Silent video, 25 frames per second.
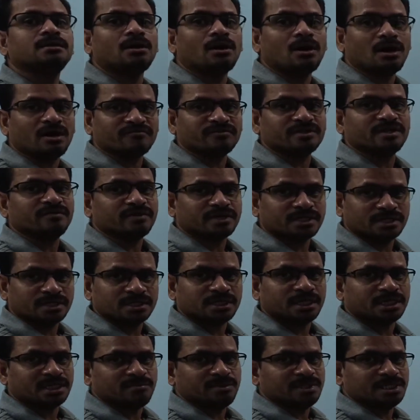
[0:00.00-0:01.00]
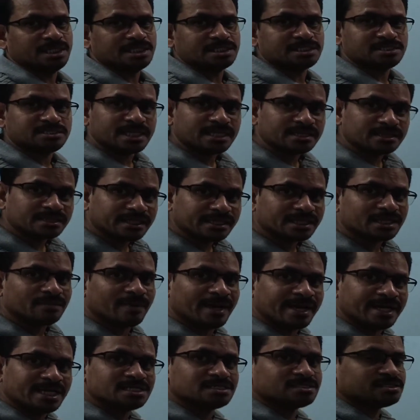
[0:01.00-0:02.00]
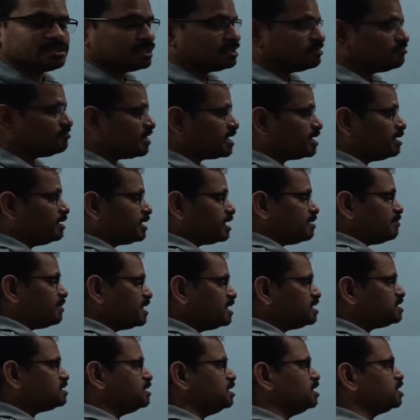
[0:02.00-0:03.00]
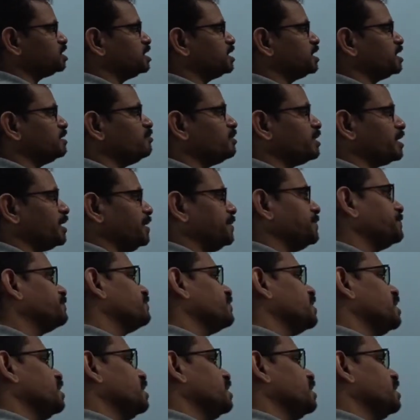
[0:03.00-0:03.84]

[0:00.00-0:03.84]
Half an hour, 30 minutes. 10:30 minus 10, final time minus initial time. Okay.